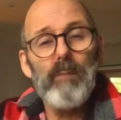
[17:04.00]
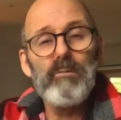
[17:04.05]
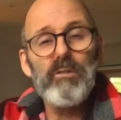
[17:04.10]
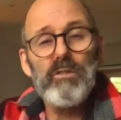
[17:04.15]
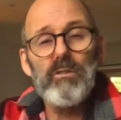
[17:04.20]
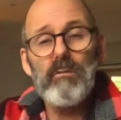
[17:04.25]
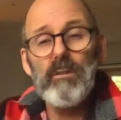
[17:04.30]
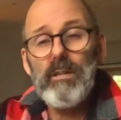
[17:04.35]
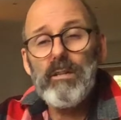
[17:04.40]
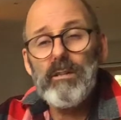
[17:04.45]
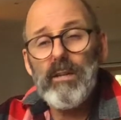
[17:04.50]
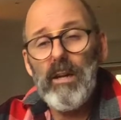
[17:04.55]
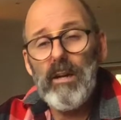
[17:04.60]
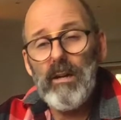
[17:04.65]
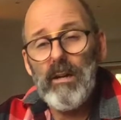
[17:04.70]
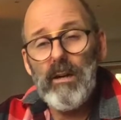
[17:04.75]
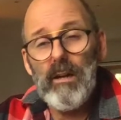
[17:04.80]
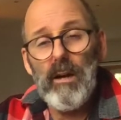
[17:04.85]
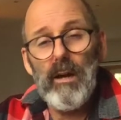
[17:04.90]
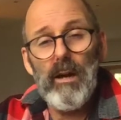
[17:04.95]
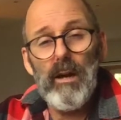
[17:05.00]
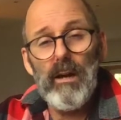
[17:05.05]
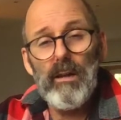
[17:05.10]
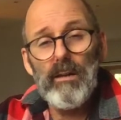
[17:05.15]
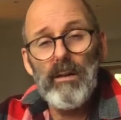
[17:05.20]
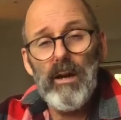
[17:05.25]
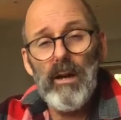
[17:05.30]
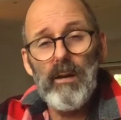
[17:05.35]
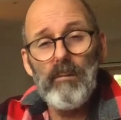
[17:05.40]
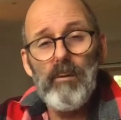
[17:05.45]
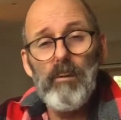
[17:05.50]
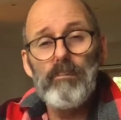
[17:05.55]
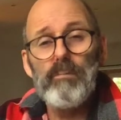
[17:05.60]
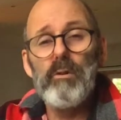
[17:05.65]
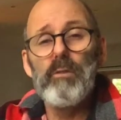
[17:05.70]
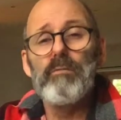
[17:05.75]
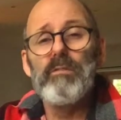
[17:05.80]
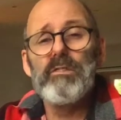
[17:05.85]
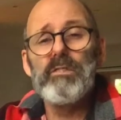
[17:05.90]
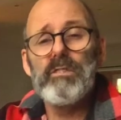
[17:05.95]
storyteller and I'm a
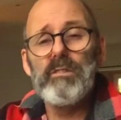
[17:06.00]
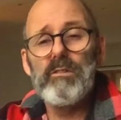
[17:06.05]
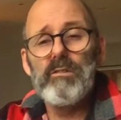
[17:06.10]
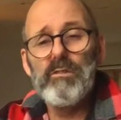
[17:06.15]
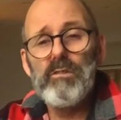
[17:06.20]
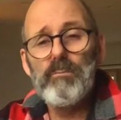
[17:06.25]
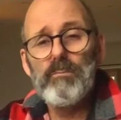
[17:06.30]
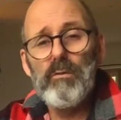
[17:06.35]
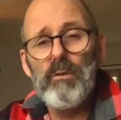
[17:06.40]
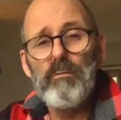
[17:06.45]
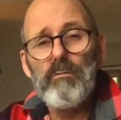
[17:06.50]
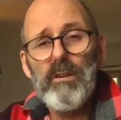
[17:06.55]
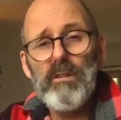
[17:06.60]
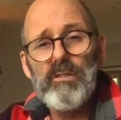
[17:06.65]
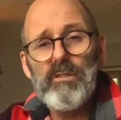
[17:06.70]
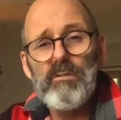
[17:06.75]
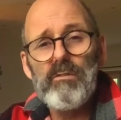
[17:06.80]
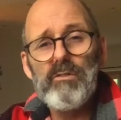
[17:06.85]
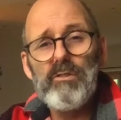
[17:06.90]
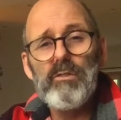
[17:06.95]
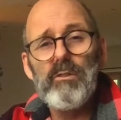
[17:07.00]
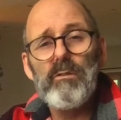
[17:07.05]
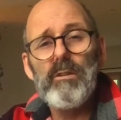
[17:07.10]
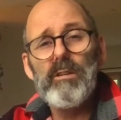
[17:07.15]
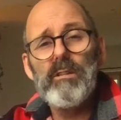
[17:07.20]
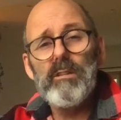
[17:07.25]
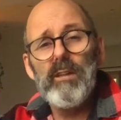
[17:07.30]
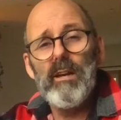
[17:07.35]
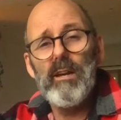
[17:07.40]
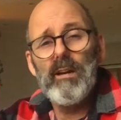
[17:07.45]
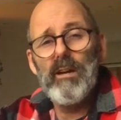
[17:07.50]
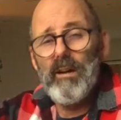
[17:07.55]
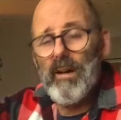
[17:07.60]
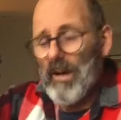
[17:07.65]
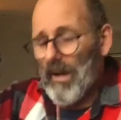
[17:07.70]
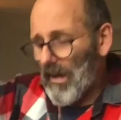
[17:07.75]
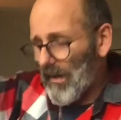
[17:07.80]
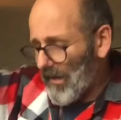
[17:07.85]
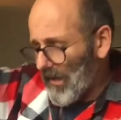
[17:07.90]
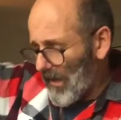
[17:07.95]
professional storyteller,
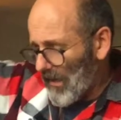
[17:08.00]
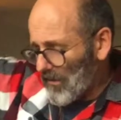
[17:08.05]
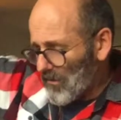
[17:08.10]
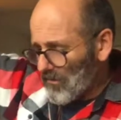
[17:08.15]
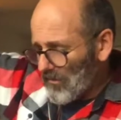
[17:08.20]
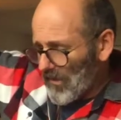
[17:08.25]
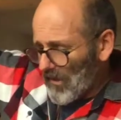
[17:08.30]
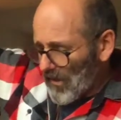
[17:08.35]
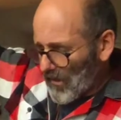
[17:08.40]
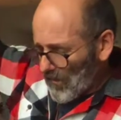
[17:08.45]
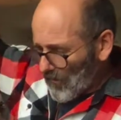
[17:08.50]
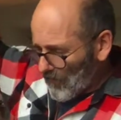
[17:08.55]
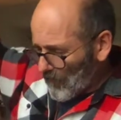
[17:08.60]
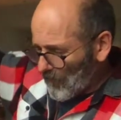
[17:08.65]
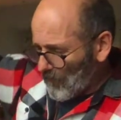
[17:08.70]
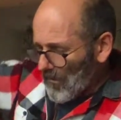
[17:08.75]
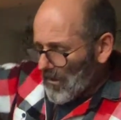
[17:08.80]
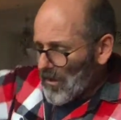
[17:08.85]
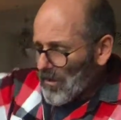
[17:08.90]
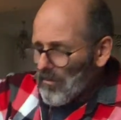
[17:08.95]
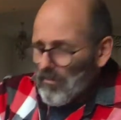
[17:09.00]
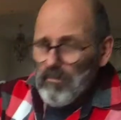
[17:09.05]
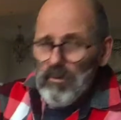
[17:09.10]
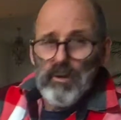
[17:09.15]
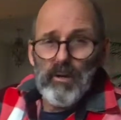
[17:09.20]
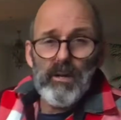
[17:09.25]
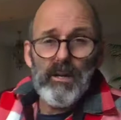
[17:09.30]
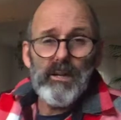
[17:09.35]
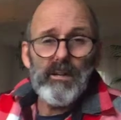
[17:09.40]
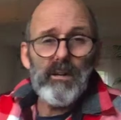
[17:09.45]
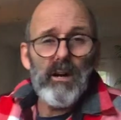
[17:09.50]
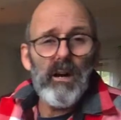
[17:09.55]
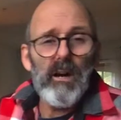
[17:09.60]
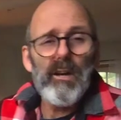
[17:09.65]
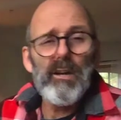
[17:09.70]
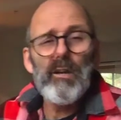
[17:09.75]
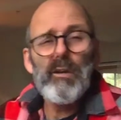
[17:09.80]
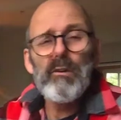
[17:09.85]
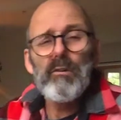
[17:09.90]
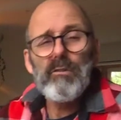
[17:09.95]
and I do a lot of work in the
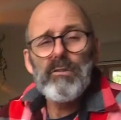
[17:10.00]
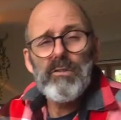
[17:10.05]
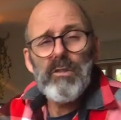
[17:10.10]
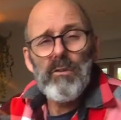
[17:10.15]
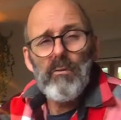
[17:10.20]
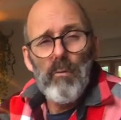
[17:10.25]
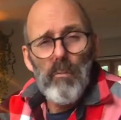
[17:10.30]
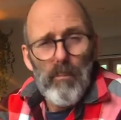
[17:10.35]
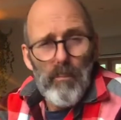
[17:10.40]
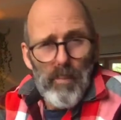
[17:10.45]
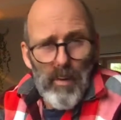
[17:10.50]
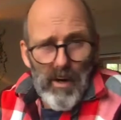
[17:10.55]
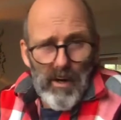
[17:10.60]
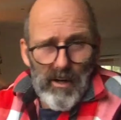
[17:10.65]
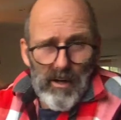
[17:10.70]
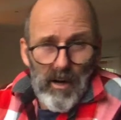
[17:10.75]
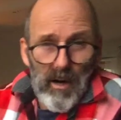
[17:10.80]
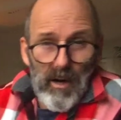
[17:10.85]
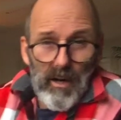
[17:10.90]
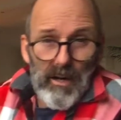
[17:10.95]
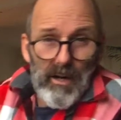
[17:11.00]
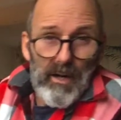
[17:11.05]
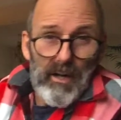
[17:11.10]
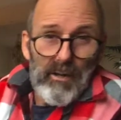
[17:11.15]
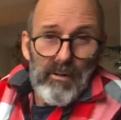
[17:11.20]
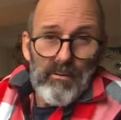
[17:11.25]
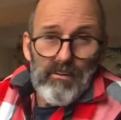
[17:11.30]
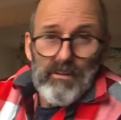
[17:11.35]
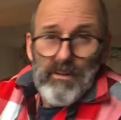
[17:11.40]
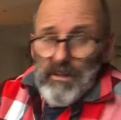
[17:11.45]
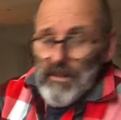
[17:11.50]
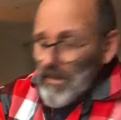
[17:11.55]
archaeological park Archeon in the